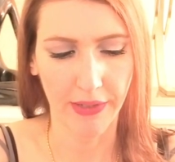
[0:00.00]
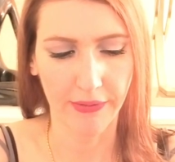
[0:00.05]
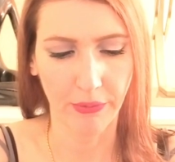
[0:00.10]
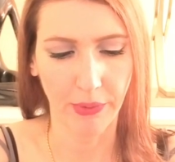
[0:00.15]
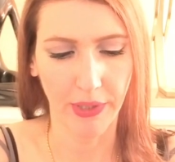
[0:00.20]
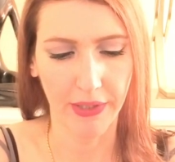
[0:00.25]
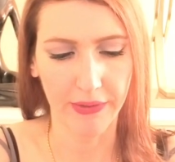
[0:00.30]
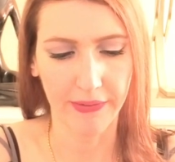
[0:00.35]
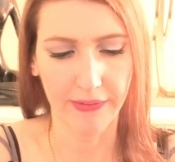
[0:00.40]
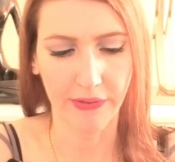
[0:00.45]
So we
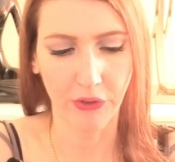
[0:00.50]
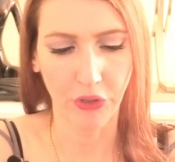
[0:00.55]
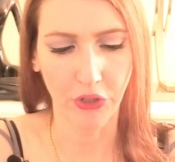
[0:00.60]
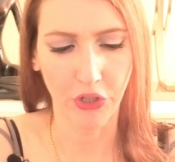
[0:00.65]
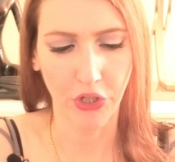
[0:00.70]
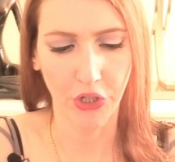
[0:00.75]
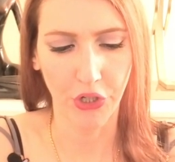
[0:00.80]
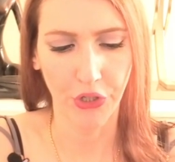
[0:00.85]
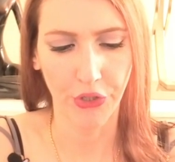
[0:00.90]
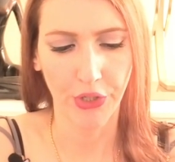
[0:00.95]
got the Star
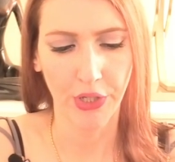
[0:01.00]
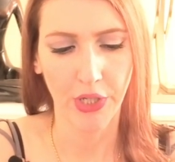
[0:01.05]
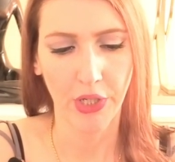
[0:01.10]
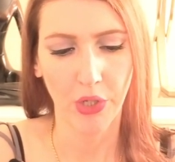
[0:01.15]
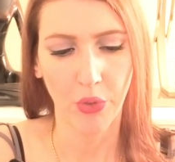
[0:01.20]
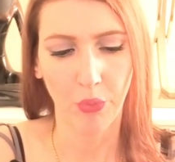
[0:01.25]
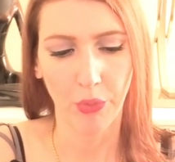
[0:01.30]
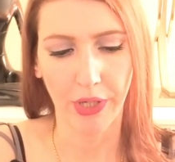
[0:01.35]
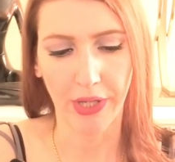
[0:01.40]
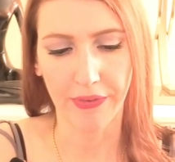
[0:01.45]
card,
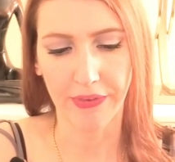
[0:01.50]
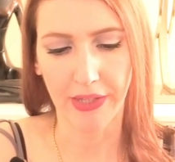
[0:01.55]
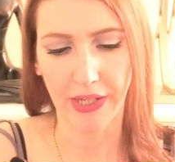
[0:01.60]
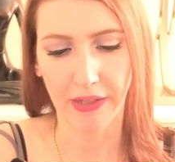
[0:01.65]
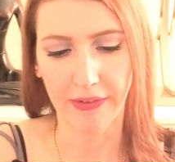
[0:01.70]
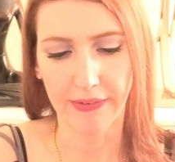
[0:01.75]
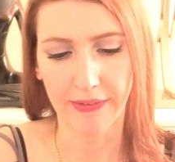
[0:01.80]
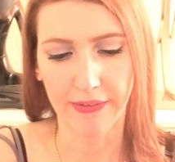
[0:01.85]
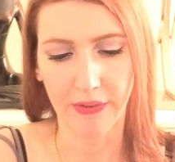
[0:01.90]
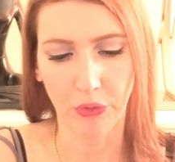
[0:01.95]
we got the
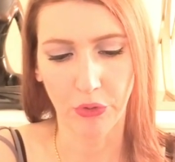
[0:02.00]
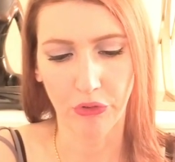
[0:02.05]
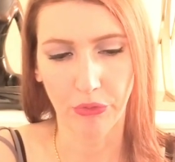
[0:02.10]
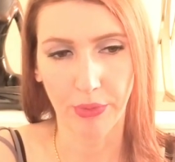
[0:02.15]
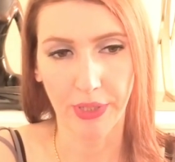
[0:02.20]
Ace of Swords,